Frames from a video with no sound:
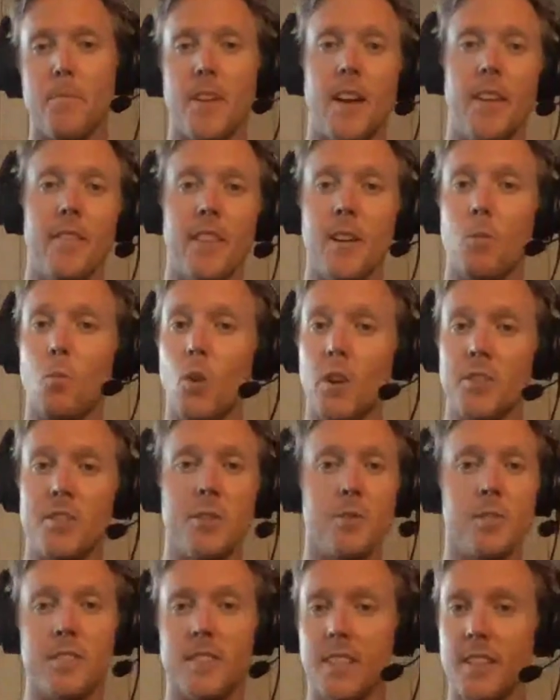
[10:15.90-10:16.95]
And then once
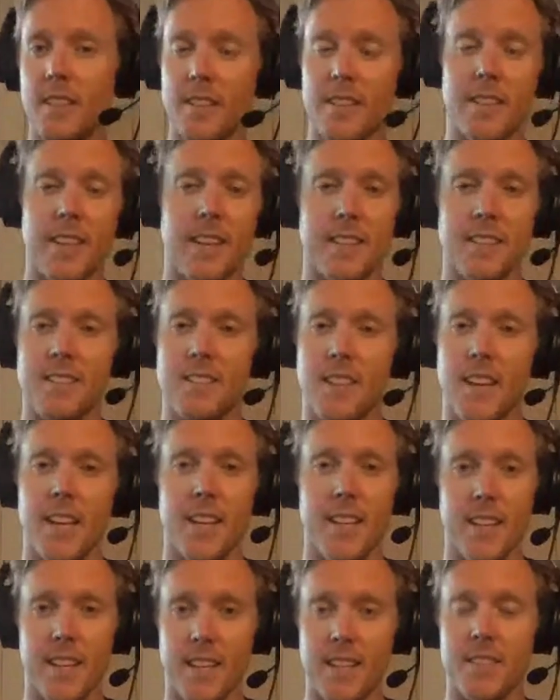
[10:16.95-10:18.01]
you see that
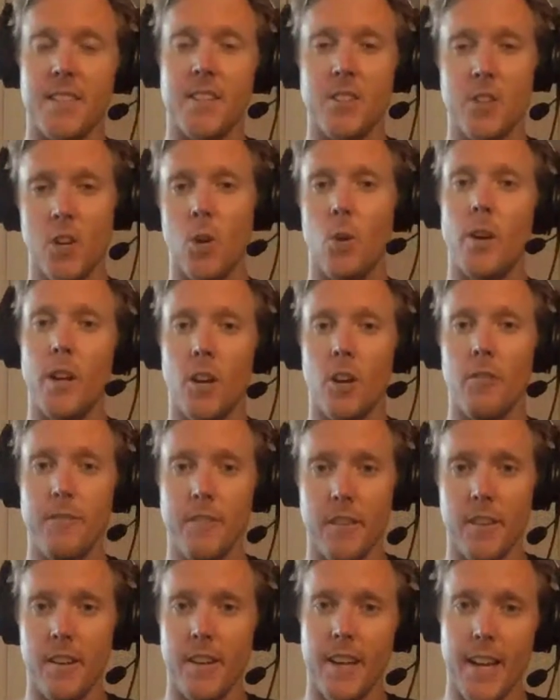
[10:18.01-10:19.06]
set isn't going
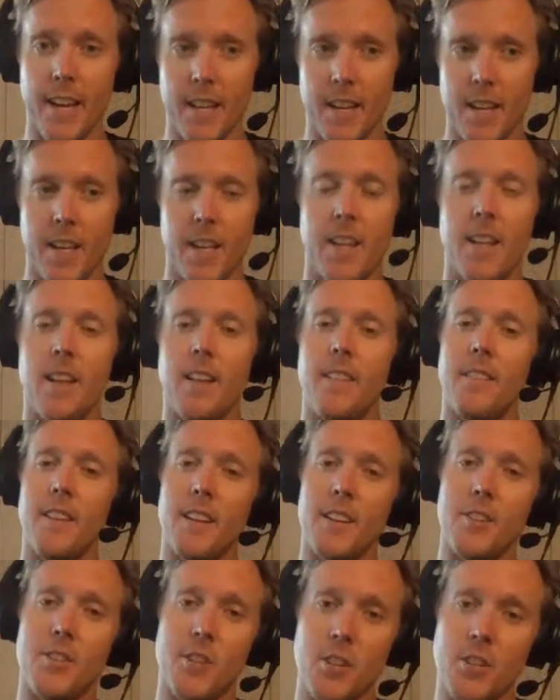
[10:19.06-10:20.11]
over the net, then
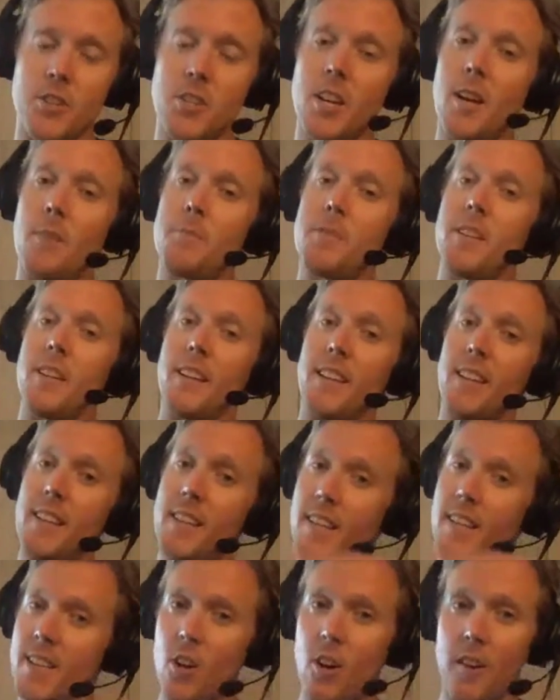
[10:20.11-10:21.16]
it's your job to
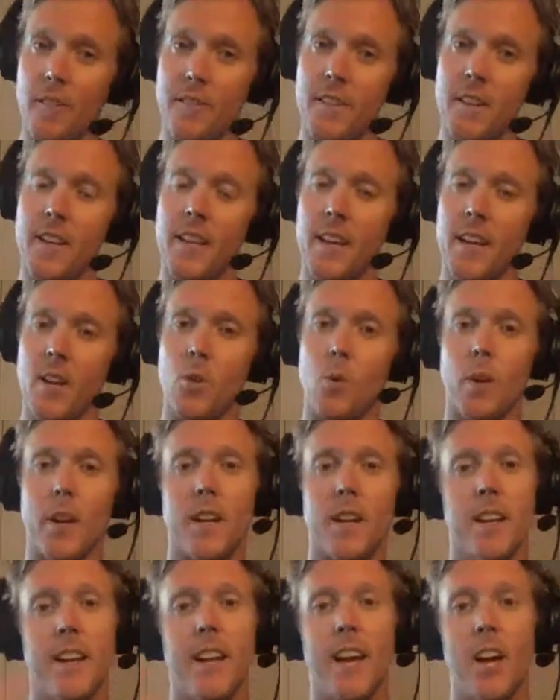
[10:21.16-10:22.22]
get off the net
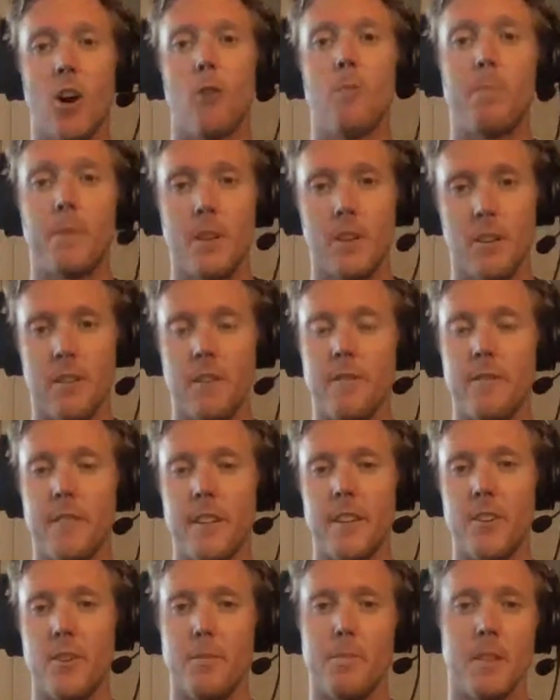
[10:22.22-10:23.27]
quick and help your
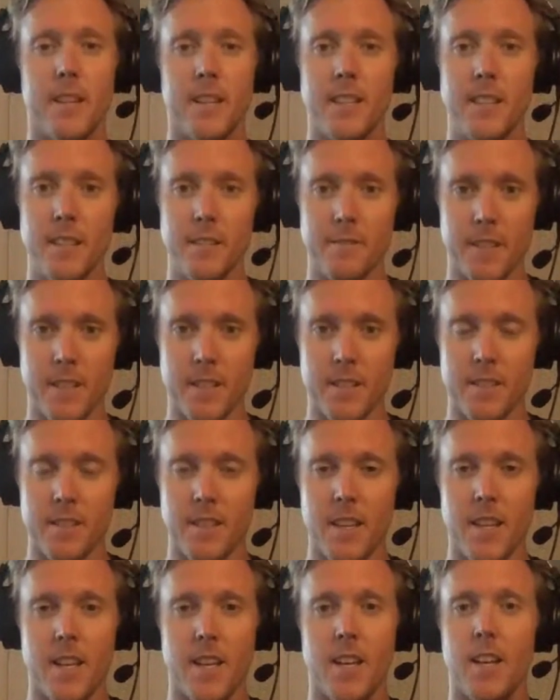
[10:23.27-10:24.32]
defender play defense.
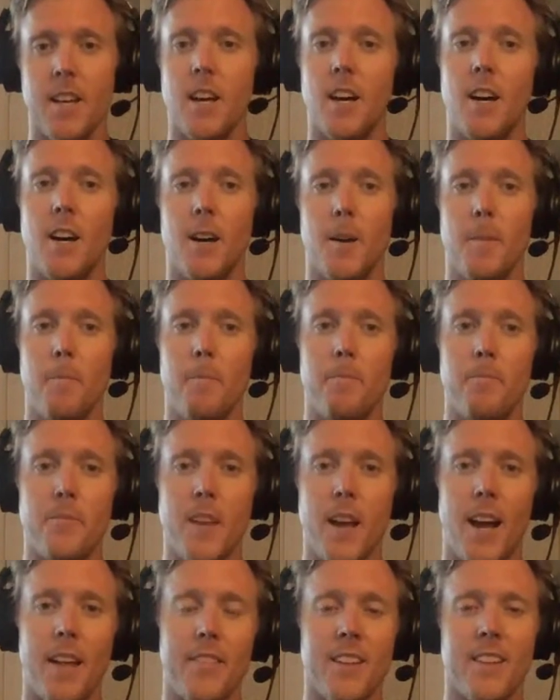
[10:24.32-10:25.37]

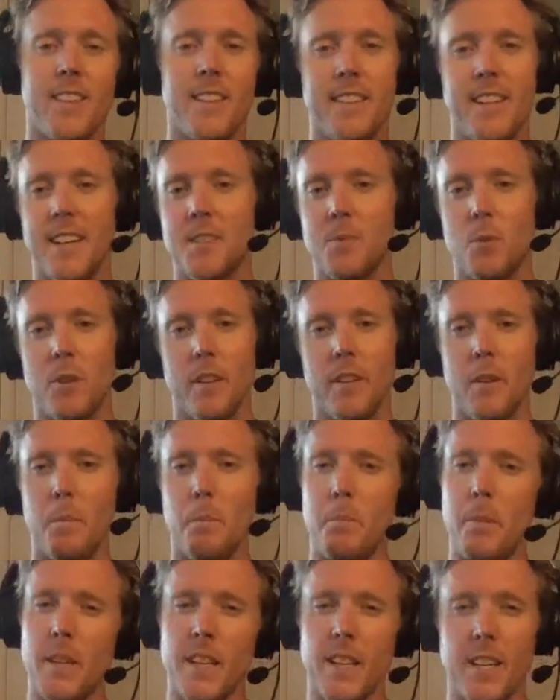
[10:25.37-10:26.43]
I think that's one of the
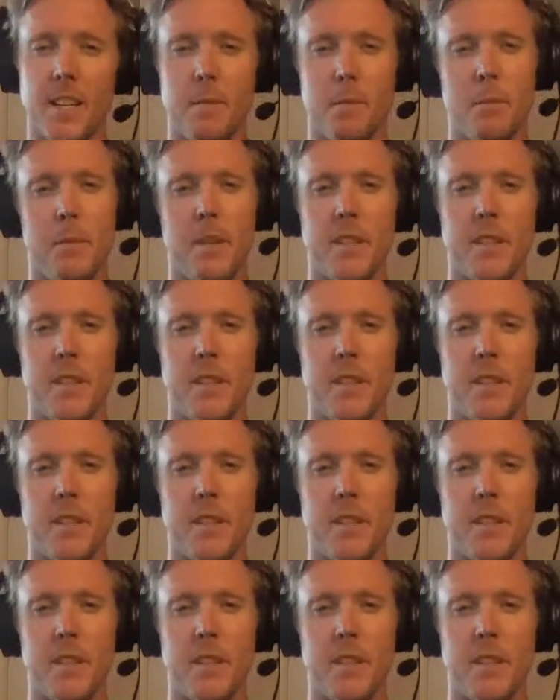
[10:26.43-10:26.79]
big